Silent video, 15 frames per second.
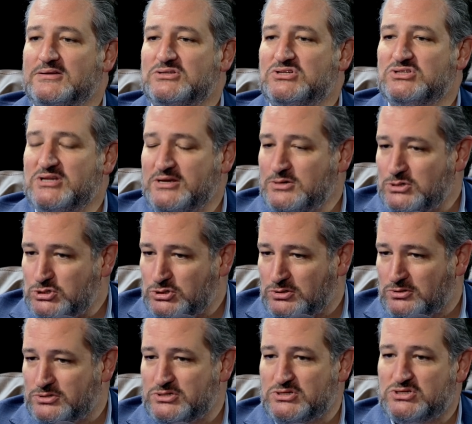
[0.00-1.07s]

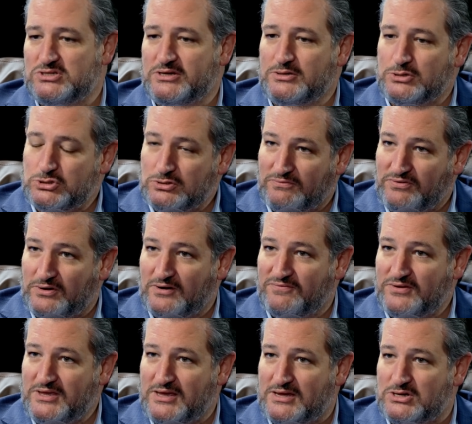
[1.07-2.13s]
signatures and signature
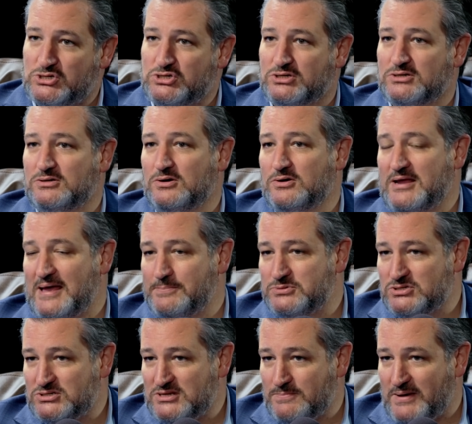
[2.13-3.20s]
verification on
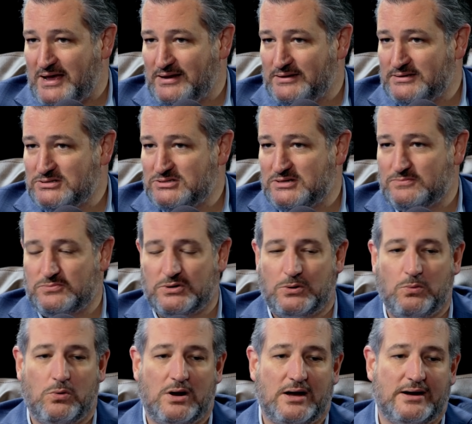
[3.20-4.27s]
absentee ballots. It
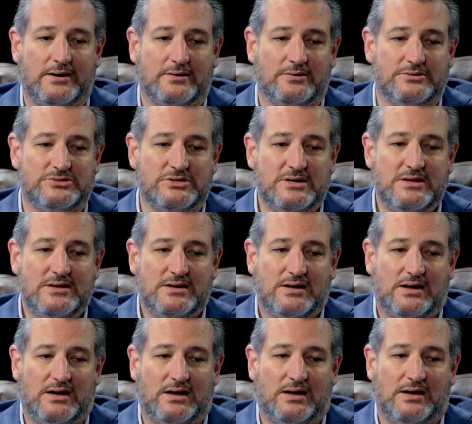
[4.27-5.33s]
requires
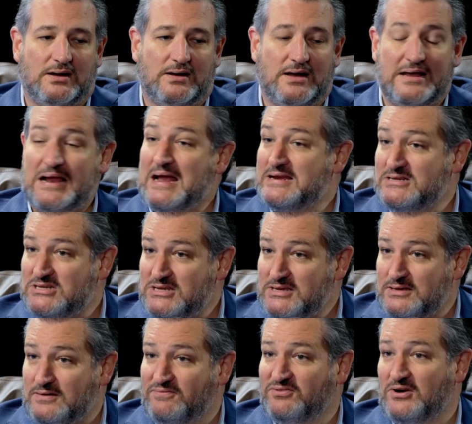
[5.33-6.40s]
an
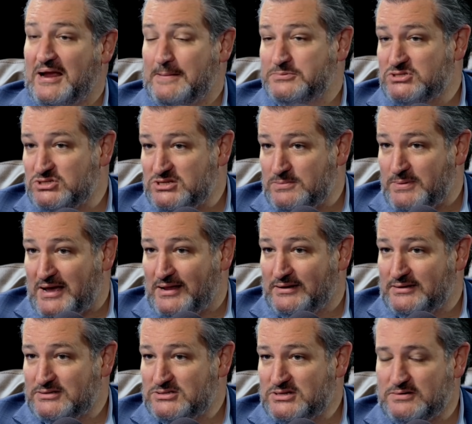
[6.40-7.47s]
ID for absentee
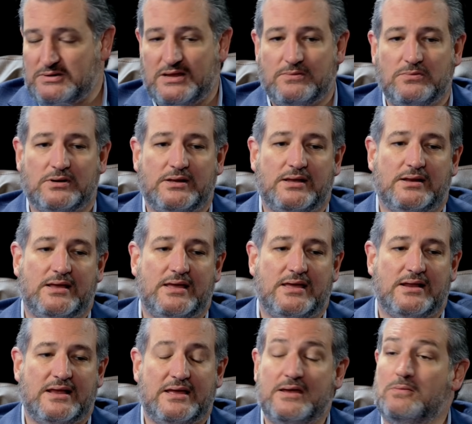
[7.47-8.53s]
ballots. It
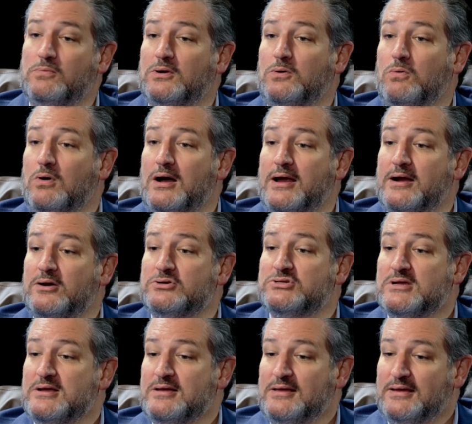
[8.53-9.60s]

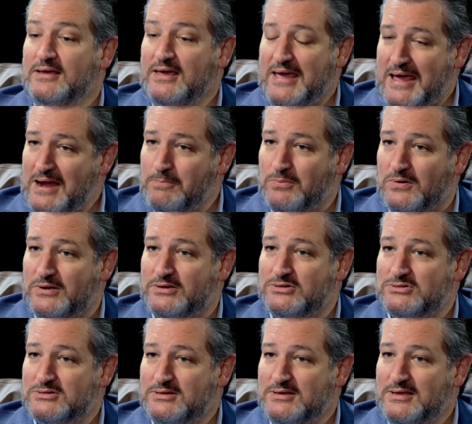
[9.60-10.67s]
requires
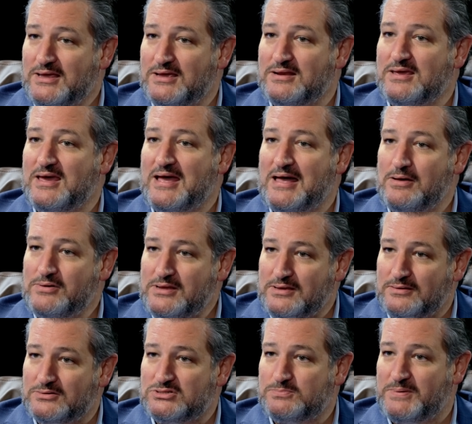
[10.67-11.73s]
cameras in
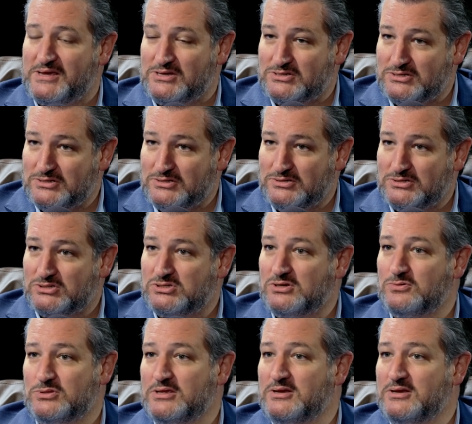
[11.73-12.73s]
counting spaces so